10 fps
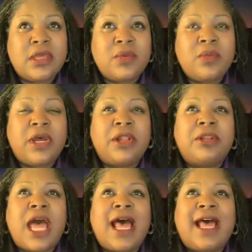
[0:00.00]

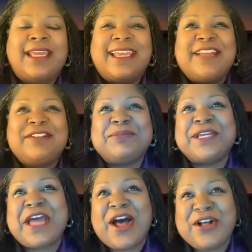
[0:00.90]
well,
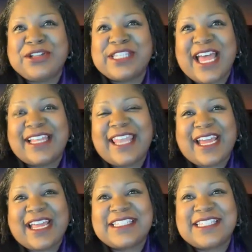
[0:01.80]
because
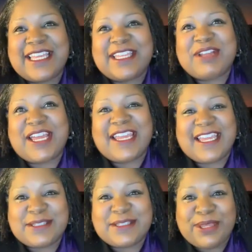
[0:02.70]
like I said, I
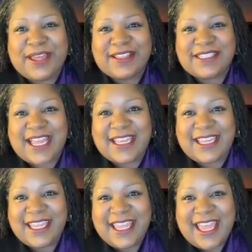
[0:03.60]
guess because I
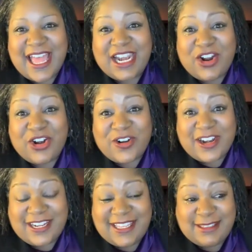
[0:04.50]
had
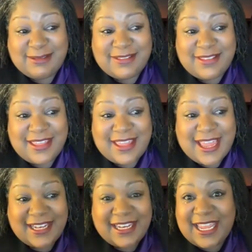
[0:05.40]
already
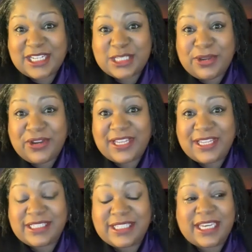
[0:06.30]
had that
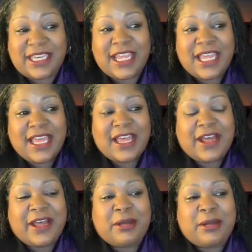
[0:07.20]
experience, and
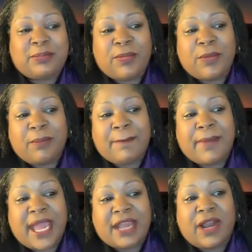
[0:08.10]
my
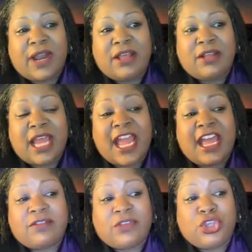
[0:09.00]
background, I
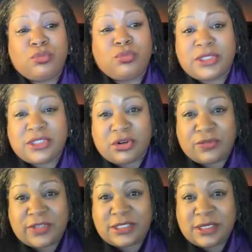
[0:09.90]
have human
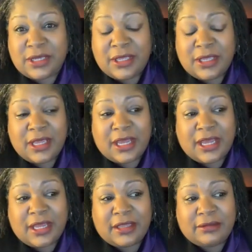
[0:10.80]
service.
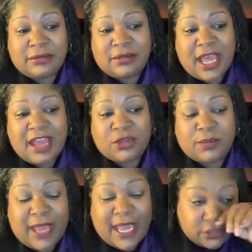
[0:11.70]
I have a
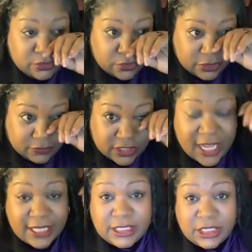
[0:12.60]
bachelor's of
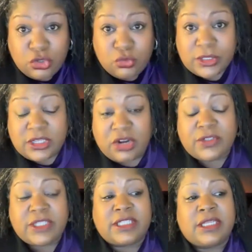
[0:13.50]
science in human
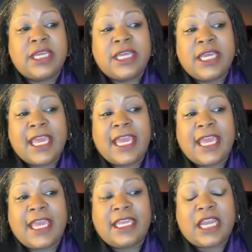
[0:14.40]
services,
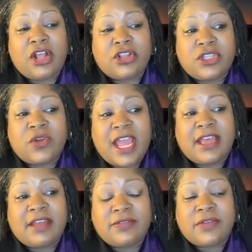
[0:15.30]
and I also
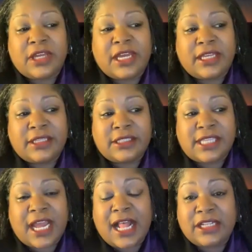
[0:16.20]
have a
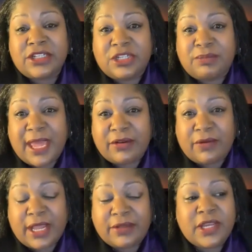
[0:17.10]
psychology
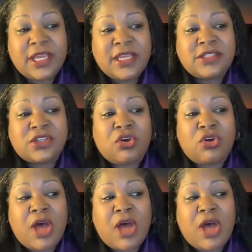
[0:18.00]
background. So